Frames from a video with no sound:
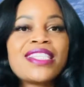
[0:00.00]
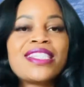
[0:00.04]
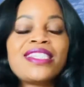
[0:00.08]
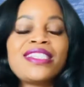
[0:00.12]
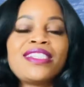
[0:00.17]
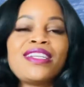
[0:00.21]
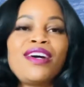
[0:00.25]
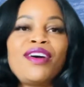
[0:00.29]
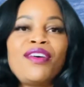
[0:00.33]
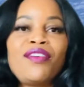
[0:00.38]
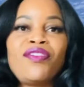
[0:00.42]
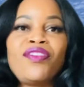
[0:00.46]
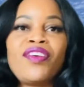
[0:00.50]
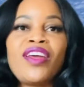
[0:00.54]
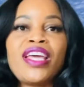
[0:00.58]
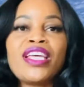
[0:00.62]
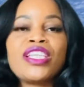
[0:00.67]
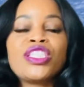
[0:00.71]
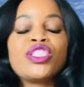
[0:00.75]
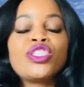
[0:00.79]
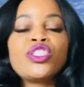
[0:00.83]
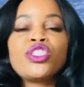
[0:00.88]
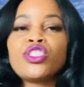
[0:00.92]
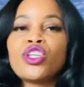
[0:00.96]
stuff
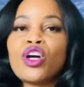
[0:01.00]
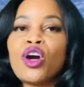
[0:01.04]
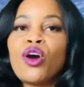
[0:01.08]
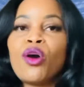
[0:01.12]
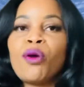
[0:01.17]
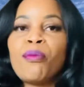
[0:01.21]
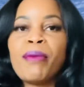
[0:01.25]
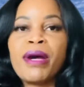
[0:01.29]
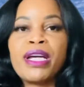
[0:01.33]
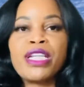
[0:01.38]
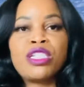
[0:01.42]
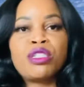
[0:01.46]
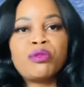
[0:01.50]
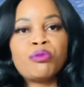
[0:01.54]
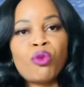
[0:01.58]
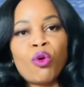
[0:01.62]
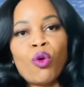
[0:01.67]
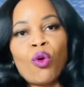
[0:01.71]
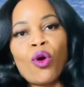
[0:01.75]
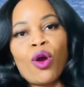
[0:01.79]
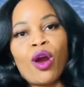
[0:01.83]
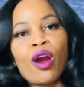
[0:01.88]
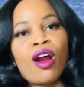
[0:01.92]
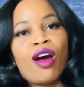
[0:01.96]
is so much
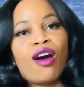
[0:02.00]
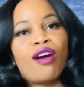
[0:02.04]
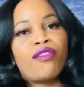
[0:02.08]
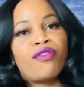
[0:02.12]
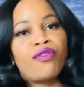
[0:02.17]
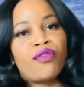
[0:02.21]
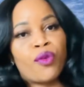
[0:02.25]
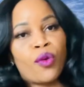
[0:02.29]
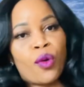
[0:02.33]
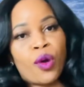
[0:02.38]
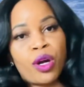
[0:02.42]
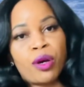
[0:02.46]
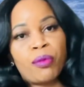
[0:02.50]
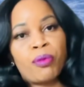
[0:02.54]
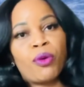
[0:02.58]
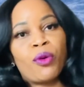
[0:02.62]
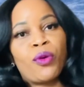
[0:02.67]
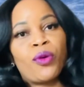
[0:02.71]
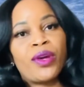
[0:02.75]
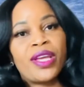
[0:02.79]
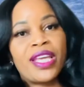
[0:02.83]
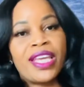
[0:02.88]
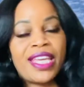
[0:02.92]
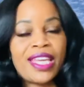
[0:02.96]
more
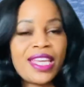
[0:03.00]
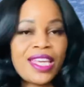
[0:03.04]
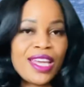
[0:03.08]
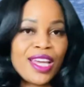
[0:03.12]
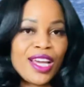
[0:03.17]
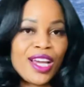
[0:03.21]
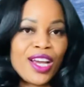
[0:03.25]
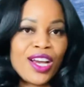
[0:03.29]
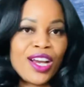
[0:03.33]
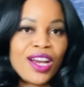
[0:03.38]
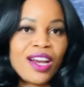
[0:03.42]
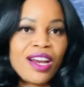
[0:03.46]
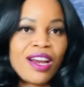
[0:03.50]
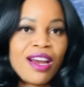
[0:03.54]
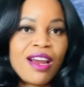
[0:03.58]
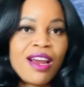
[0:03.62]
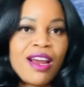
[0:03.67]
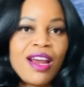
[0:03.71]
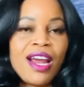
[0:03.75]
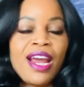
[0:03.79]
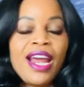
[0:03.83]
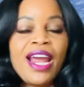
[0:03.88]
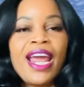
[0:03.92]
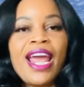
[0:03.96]
affordable here.
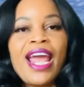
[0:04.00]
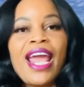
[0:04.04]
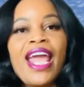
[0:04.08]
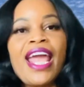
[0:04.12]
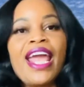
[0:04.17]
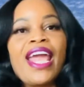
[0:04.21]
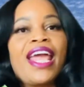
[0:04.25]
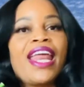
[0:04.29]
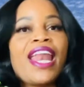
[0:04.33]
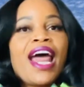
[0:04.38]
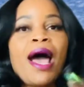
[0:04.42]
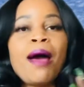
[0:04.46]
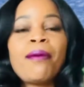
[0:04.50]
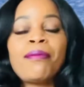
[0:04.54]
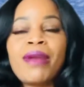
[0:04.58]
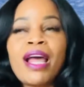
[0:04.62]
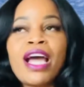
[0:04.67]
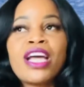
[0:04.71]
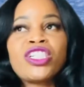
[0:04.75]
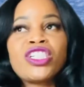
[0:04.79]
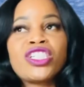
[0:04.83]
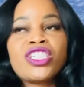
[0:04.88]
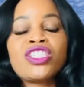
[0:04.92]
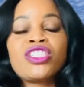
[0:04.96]
And I'm
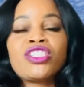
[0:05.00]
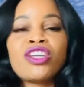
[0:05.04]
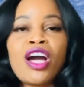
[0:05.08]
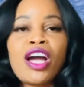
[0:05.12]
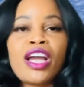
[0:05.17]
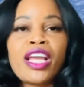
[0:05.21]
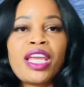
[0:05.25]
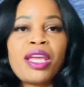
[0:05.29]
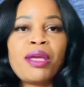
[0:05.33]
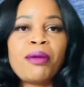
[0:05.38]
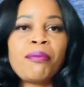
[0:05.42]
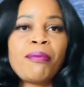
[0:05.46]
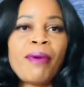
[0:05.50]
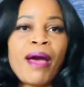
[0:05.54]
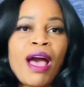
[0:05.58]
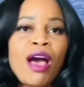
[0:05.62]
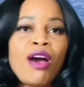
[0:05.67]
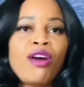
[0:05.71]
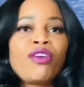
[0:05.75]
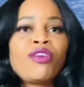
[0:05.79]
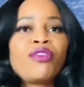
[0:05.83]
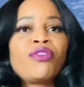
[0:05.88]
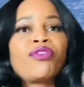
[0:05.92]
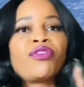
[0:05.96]
not just talking
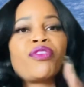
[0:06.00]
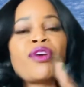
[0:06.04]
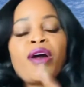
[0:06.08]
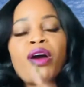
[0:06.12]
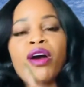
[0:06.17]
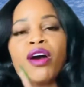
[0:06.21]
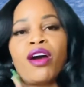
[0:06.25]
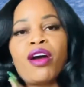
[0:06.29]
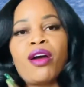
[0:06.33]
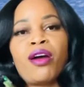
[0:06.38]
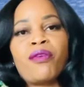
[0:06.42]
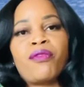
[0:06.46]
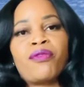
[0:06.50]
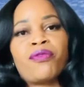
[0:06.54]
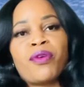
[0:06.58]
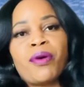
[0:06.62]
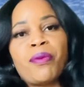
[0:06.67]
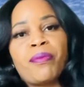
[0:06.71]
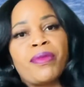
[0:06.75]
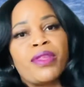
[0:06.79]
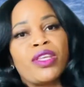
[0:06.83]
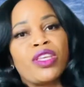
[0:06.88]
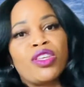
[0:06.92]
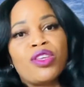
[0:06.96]
about from
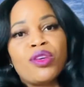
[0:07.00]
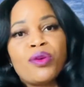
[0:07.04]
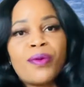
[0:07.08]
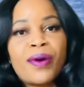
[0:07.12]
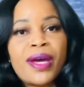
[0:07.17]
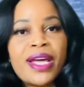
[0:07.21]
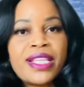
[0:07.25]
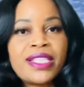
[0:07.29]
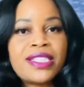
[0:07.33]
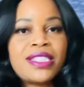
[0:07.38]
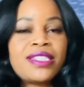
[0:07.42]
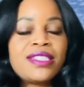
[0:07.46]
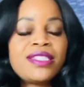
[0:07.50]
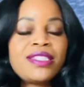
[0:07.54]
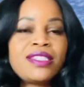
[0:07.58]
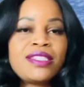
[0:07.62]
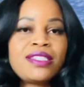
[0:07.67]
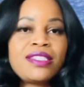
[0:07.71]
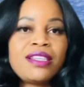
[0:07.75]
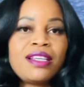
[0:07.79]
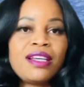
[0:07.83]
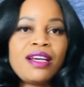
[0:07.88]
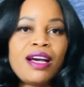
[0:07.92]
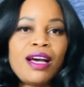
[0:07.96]
from the U.S.
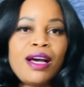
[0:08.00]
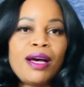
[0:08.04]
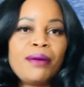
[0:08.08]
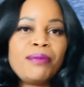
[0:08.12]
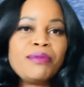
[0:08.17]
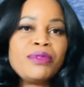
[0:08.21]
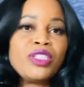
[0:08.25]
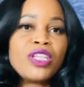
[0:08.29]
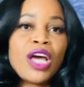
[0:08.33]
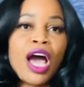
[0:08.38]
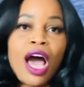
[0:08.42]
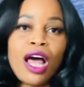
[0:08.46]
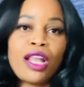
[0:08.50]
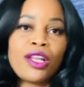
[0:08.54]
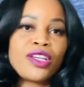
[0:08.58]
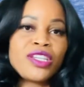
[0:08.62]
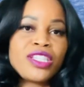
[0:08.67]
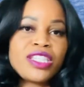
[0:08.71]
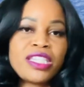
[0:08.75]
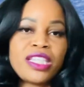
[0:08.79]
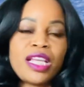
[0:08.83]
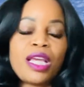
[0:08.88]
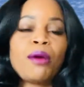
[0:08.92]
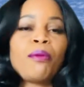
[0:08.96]
Um, dollar
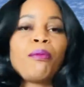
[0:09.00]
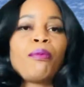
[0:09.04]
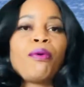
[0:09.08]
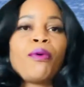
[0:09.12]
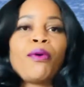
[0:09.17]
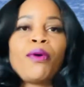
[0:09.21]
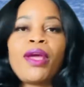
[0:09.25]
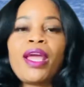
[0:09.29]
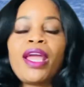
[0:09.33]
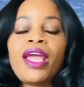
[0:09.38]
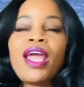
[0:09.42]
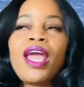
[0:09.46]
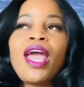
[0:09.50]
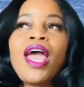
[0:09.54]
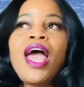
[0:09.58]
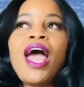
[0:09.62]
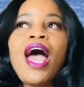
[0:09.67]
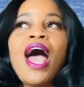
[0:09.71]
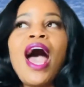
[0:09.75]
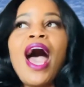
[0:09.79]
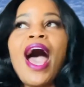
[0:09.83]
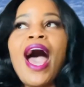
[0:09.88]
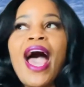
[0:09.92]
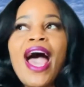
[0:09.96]
standpoint.
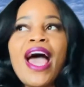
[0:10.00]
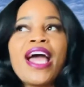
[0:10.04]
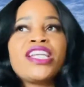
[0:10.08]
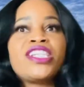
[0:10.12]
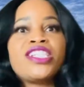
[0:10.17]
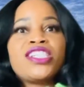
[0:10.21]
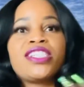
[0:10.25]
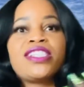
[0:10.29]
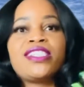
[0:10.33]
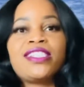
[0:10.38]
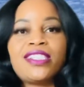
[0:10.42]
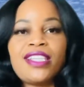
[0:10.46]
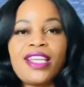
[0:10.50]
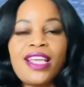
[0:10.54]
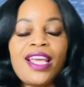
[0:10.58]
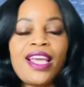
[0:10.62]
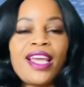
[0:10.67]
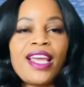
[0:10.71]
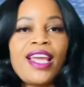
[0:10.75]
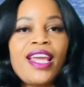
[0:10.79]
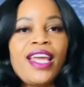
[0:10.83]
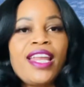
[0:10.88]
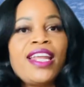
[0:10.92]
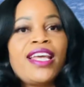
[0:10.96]
I just think
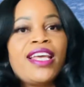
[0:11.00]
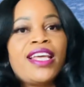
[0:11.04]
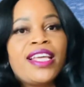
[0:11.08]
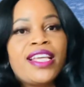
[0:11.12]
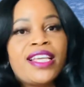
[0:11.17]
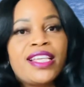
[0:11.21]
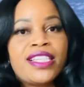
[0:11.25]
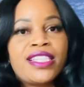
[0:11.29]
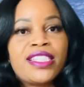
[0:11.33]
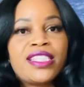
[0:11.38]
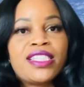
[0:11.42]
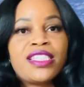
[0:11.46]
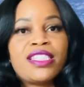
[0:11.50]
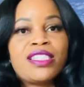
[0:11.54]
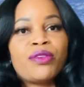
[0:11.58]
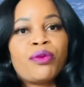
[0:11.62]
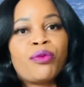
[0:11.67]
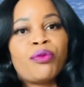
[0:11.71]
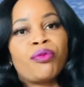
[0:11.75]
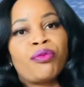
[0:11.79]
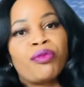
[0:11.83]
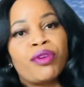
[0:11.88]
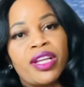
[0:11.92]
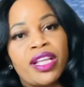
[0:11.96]
it is
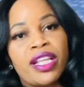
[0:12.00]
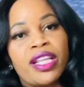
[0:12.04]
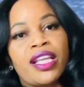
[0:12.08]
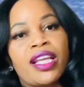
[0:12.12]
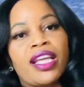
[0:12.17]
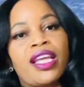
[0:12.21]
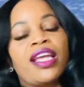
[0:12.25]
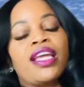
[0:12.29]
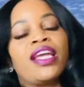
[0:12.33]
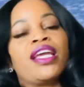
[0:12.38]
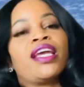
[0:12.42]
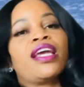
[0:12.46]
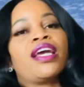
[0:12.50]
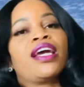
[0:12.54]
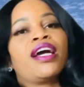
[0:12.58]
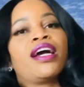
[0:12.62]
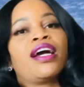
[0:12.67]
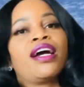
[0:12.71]
really